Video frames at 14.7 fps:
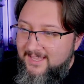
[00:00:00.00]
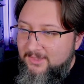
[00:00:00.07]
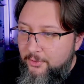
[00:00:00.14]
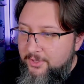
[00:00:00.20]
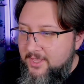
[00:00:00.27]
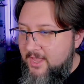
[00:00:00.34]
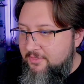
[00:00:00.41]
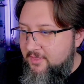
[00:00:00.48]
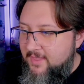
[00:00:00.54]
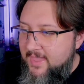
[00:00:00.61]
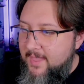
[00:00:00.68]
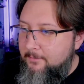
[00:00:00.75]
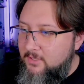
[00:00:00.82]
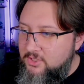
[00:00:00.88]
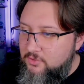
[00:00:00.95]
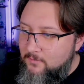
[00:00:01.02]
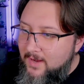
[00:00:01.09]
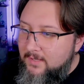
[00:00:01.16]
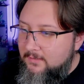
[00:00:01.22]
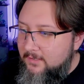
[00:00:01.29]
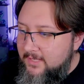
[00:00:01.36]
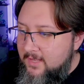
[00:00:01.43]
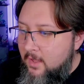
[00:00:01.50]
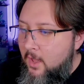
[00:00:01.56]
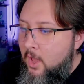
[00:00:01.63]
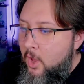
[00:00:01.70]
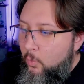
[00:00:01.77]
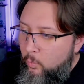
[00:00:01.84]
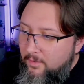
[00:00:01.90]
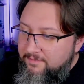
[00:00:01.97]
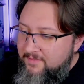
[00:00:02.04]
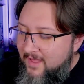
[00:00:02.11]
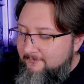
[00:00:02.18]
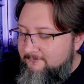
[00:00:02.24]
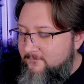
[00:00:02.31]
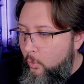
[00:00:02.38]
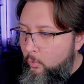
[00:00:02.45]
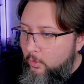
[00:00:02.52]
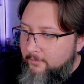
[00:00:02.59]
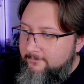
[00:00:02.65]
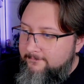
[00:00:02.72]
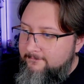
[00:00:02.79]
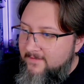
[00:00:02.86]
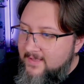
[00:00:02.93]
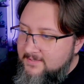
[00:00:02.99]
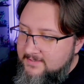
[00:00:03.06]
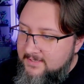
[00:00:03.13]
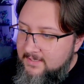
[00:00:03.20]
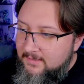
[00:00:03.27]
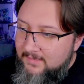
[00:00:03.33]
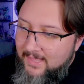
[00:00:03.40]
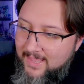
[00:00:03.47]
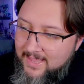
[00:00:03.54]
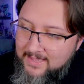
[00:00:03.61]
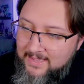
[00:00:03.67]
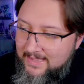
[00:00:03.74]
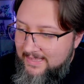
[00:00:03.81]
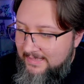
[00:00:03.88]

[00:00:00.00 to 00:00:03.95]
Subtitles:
looking at the camera directly, with that forward-facing leg,